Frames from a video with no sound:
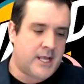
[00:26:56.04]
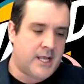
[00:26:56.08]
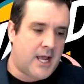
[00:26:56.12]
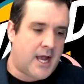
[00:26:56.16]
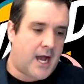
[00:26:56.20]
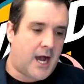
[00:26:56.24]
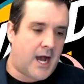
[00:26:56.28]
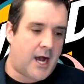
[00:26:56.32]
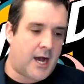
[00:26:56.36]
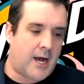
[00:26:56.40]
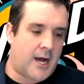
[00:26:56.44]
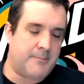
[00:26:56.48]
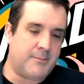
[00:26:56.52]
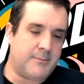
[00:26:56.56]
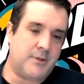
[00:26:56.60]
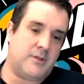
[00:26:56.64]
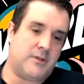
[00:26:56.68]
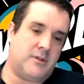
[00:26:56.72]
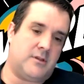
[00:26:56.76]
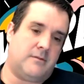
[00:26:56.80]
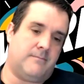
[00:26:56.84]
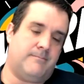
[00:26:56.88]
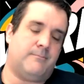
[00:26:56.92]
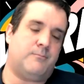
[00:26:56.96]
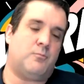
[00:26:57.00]

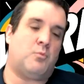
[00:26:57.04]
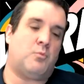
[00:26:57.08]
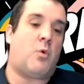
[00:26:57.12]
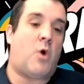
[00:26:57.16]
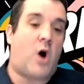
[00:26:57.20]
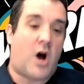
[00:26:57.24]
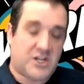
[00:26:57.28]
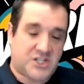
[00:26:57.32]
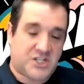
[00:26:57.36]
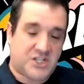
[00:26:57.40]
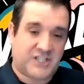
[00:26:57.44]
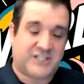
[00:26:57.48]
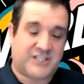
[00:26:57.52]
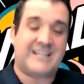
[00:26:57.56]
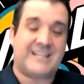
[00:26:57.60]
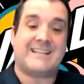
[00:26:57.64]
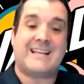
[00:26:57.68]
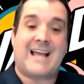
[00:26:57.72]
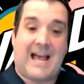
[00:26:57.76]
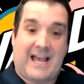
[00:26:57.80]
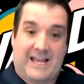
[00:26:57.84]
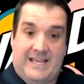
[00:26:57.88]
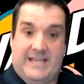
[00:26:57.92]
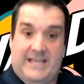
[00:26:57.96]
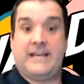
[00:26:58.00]
Um, Washington
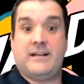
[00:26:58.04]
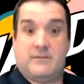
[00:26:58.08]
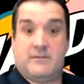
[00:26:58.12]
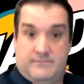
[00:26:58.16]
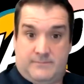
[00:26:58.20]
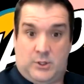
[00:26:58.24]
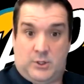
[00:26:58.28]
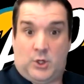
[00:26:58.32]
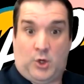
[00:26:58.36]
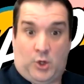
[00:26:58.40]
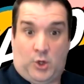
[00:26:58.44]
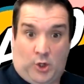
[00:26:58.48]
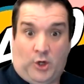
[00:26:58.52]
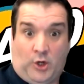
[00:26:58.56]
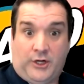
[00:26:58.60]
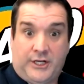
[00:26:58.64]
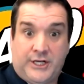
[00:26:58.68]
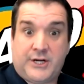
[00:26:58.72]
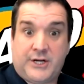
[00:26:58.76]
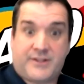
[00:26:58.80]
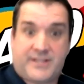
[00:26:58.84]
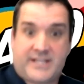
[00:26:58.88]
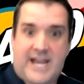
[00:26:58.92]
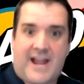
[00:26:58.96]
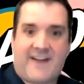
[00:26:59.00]
got hit
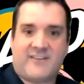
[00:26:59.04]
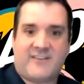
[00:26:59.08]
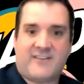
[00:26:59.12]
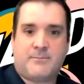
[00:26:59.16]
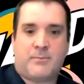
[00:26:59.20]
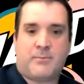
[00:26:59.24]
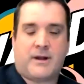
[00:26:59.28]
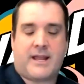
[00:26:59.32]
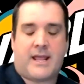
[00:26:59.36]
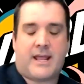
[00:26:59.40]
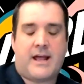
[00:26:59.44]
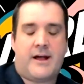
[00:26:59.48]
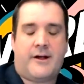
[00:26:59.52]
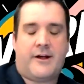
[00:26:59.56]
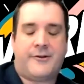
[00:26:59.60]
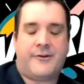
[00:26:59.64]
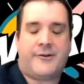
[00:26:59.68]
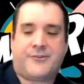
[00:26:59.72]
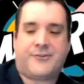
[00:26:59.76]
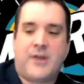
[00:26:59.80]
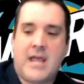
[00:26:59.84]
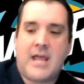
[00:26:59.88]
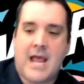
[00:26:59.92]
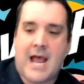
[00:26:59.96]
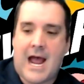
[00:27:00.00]
earlier than everybody
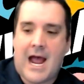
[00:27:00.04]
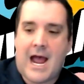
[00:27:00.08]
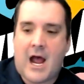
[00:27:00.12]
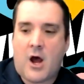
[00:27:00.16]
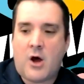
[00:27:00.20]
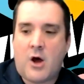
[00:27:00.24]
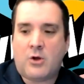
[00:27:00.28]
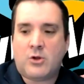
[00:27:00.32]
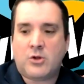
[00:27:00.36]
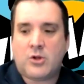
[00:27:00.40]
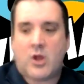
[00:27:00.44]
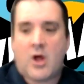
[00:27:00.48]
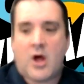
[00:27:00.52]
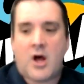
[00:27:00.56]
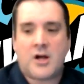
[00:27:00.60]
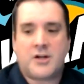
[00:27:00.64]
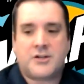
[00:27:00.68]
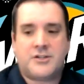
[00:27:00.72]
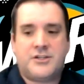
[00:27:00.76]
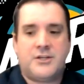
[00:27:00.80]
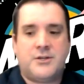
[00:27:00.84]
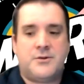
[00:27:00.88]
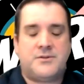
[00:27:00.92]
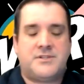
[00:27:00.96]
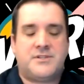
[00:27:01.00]
else. How long
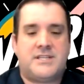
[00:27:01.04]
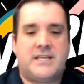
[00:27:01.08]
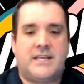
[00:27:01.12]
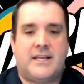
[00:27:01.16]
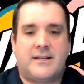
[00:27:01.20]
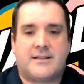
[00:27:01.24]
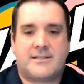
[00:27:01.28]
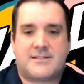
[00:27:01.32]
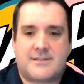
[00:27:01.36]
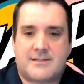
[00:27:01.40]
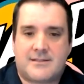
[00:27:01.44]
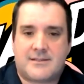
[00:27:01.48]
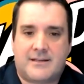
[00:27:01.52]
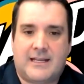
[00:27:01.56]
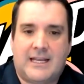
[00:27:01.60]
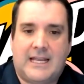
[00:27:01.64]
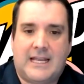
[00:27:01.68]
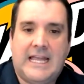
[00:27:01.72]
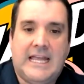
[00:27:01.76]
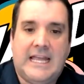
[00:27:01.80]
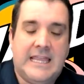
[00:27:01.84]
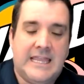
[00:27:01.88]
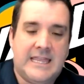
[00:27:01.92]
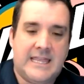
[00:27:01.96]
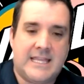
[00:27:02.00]
do you see us
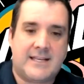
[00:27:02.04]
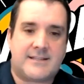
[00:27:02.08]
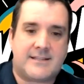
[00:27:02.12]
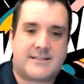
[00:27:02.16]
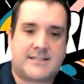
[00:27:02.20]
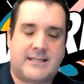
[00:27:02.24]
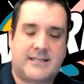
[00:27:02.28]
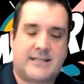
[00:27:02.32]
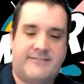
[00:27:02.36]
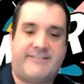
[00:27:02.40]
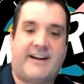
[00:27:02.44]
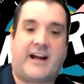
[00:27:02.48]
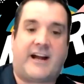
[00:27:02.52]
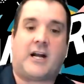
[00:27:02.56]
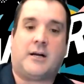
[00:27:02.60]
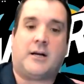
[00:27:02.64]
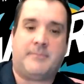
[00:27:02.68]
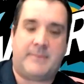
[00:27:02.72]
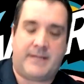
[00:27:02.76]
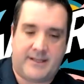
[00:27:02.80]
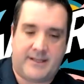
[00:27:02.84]
in this environment,